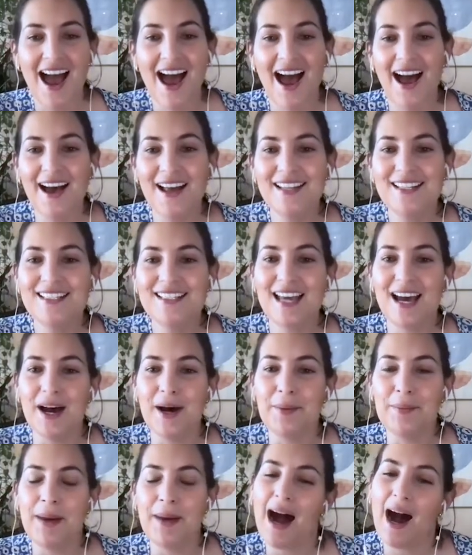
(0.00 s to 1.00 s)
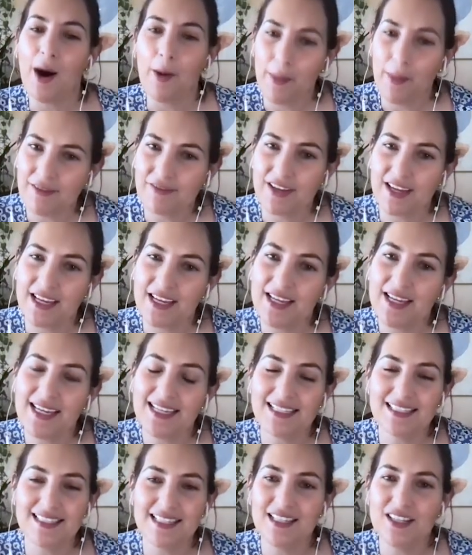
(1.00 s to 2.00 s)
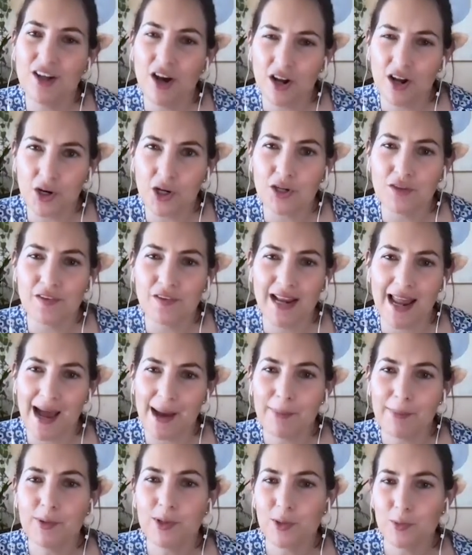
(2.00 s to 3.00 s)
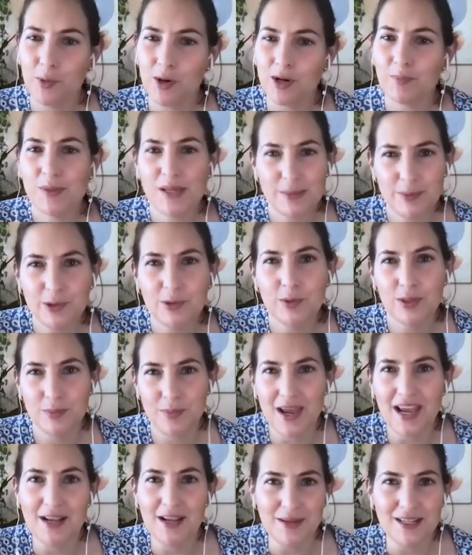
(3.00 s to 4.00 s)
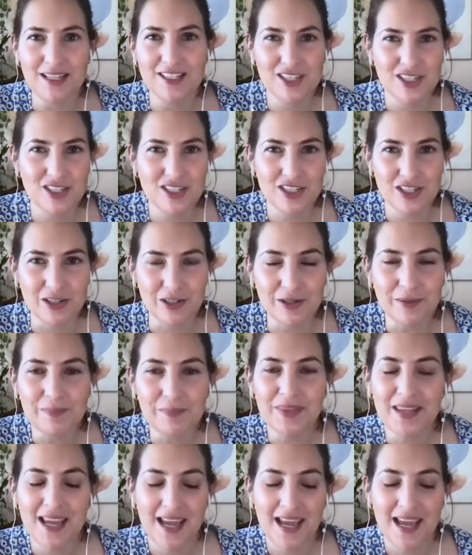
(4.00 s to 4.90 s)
And however, it did not overlap with what people would pay me to do.